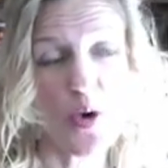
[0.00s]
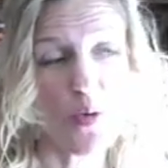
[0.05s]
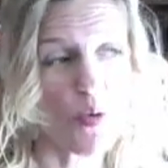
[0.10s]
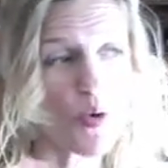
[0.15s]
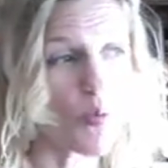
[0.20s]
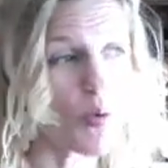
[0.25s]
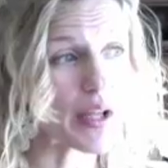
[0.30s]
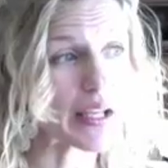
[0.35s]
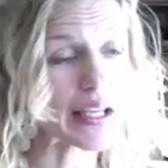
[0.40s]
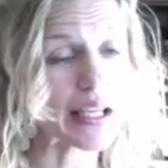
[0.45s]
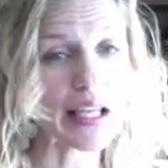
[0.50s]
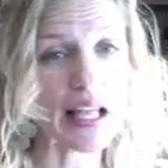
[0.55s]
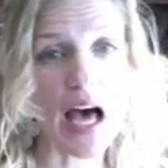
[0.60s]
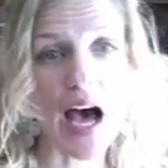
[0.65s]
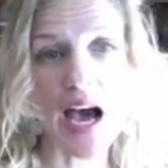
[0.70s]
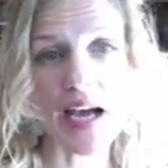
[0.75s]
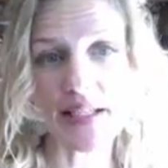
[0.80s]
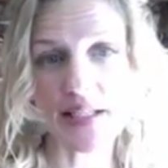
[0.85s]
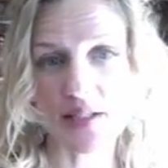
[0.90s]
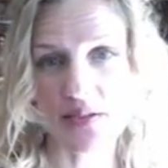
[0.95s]
We want
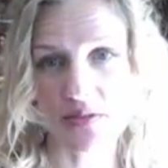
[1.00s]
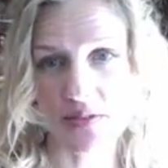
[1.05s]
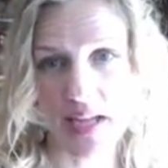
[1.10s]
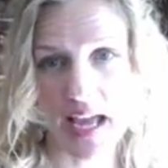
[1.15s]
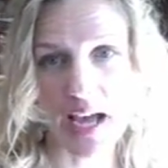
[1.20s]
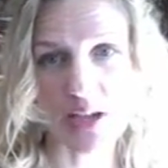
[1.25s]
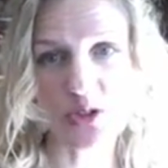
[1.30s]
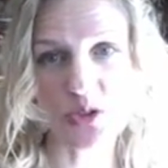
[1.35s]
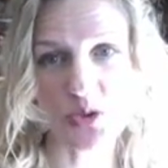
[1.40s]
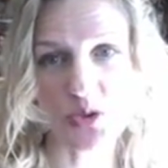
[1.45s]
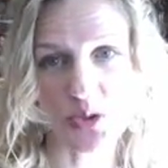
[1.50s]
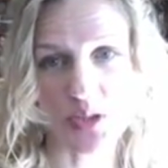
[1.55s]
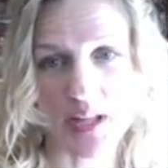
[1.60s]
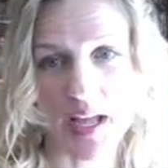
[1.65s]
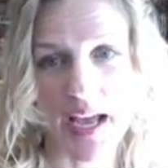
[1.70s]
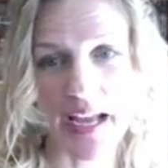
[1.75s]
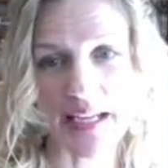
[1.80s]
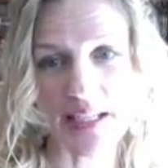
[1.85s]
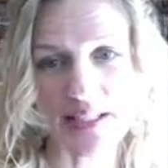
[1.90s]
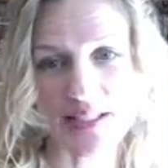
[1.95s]
lots of natural
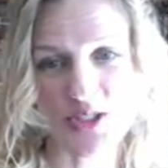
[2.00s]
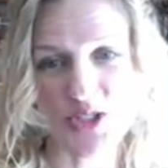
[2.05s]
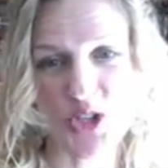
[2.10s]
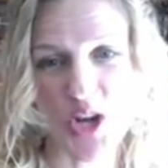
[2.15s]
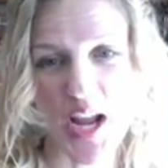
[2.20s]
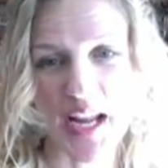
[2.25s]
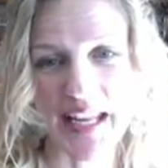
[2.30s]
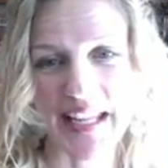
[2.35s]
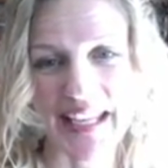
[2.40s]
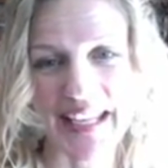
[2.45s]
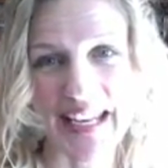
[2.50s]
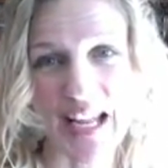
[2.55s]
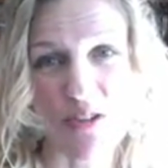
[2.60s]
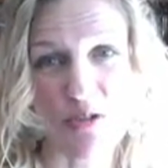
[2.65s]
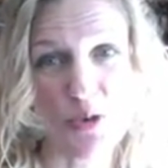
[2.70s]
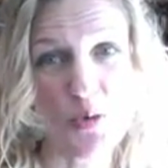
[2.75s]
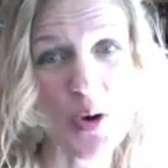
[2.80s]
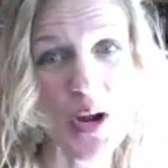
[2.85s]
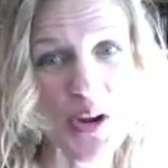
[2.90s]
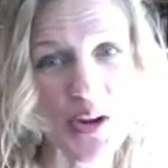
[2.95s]
light shining in
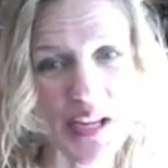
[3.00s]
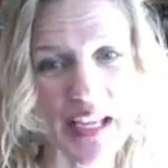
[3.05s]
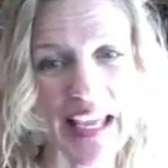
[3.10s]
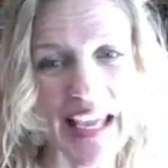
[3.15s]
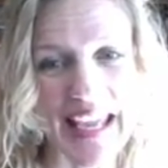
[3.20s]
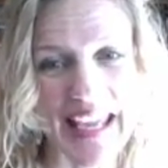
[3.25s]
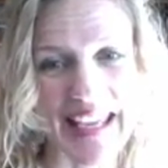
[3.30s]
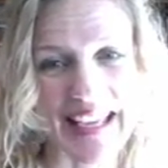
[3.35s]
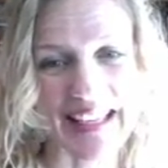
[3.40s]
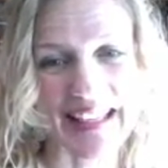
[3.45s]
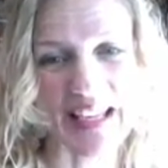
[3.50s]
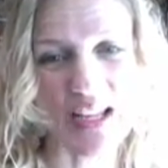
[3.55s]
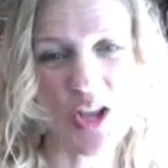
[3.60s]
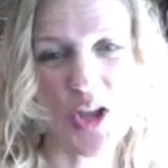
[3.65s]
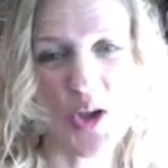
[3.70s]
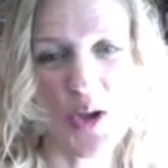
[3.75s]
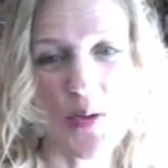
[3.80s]
everywhere it can.